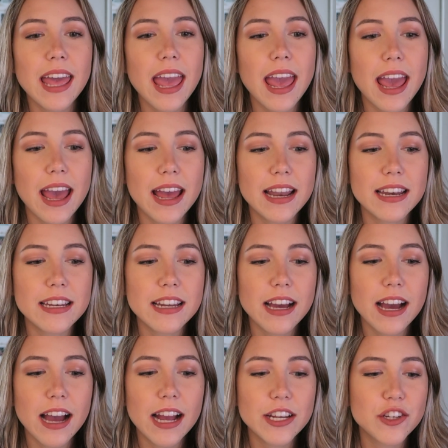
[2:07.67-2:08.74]
And
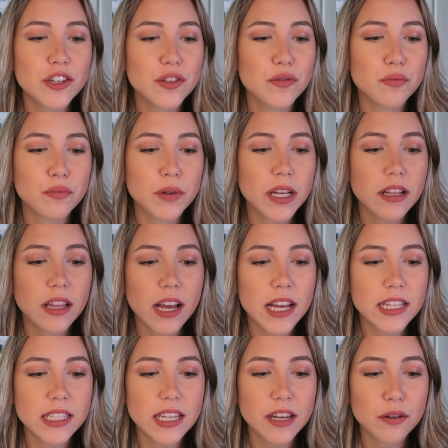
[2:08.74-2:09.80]
I just
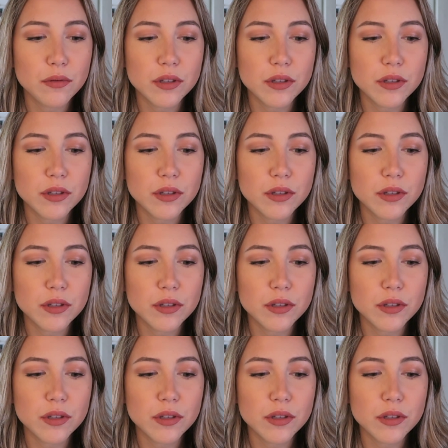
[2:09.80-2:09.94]
realized that it